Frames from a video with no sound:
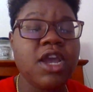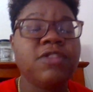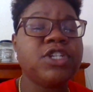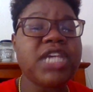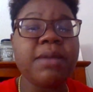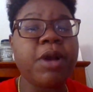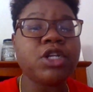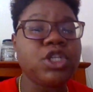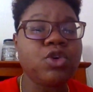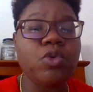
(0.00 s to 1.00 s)
The same
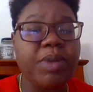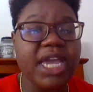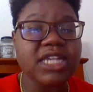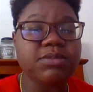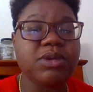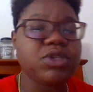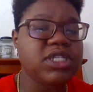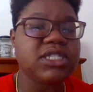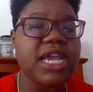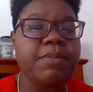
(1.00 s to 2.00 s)
person who pants me was
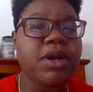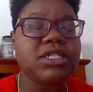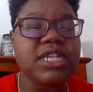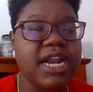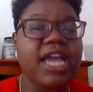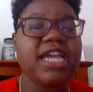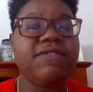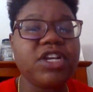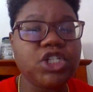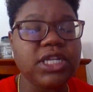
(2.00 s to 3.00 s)
the same person that I
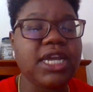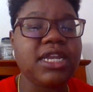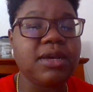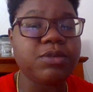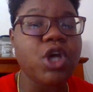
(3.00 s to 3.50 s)
eventually ended up